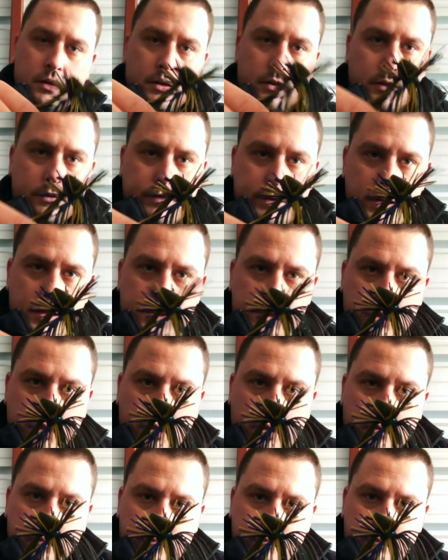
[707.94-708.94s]
a finesse
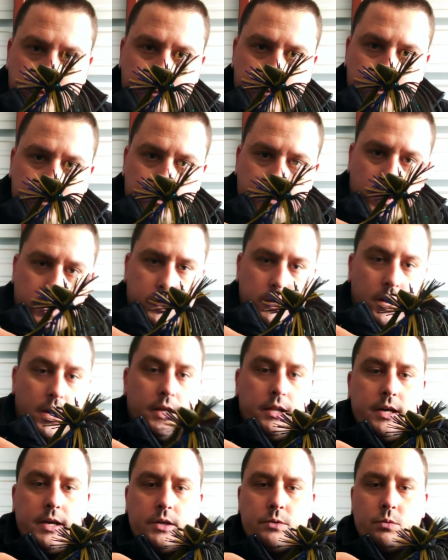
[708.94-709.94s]
jig, right? I
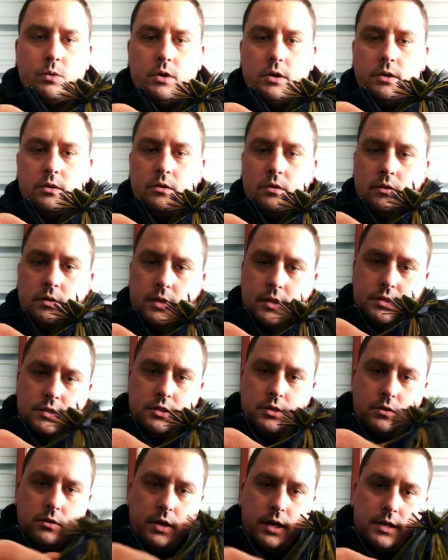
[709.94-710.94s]
like one that
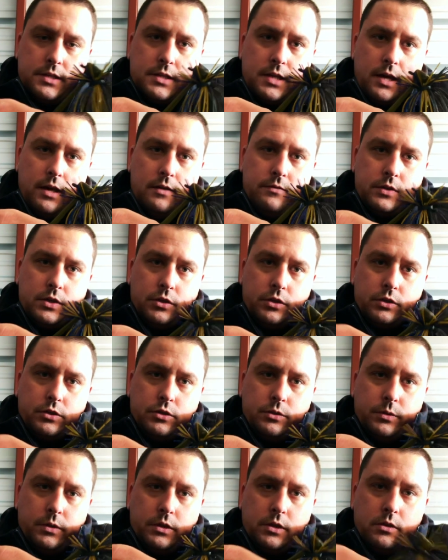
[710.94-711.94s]
still has a heavy hook
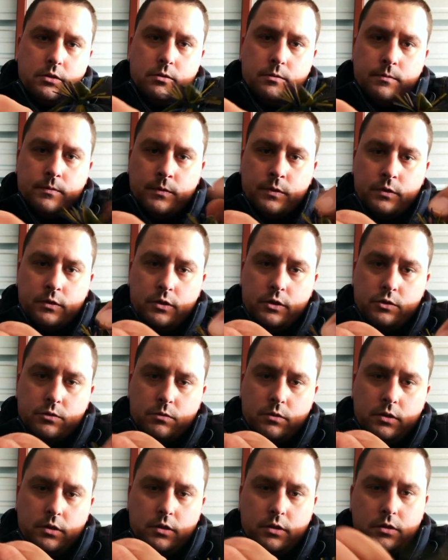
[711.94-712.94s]
to it though. This
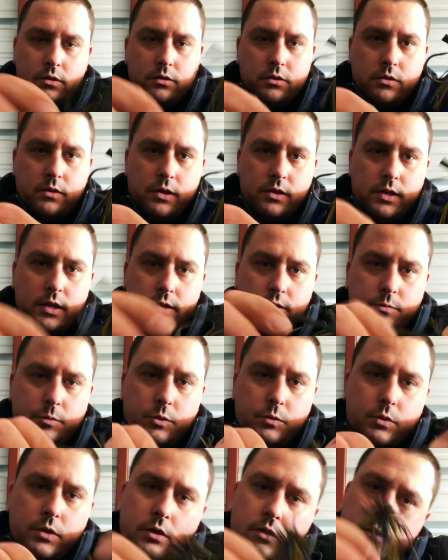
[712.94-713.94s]
one, don't ask me
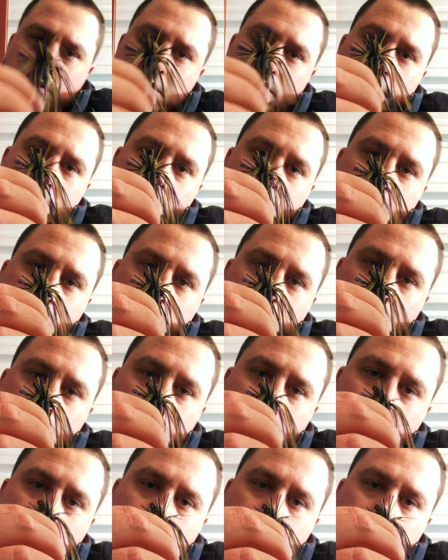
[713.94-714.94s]
what
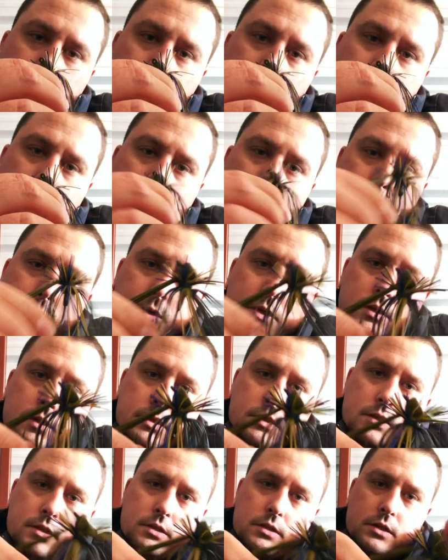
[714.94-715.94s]
company
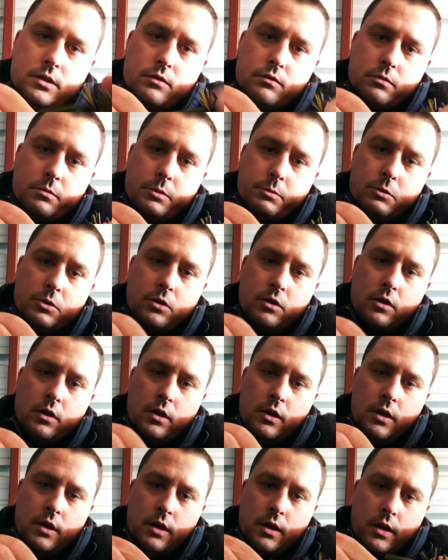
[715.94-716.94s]
this is, I don't remember.
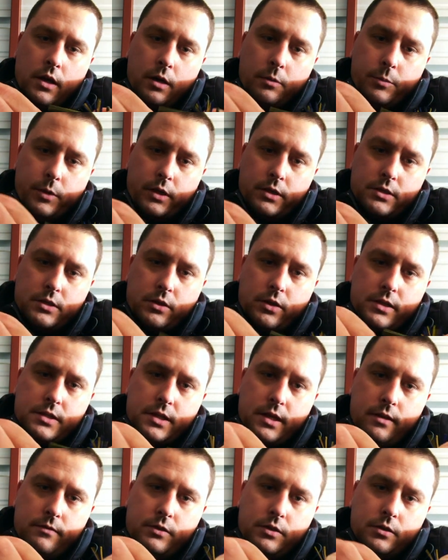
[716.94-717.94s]
Uh, but it still has
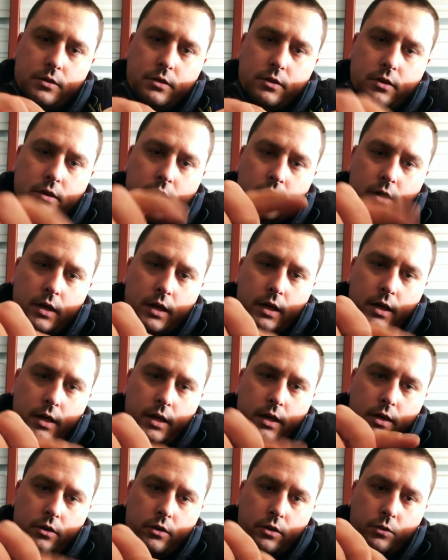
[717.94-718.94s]
a heavy hook
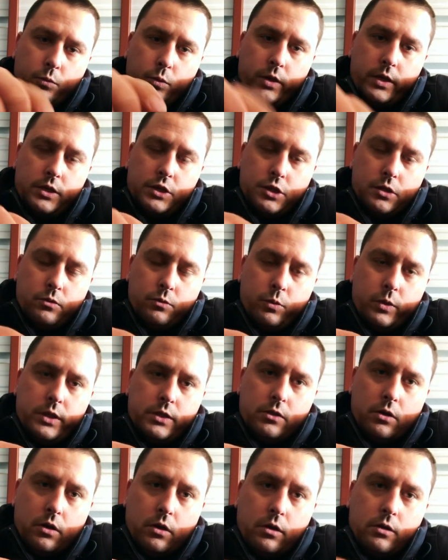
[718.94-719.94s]
and a good weed, weed
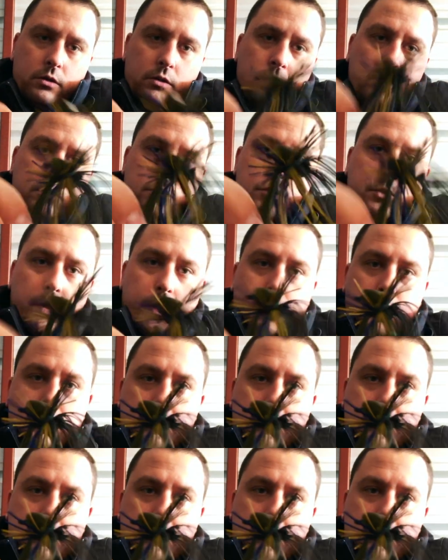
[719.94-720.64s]
guard so I can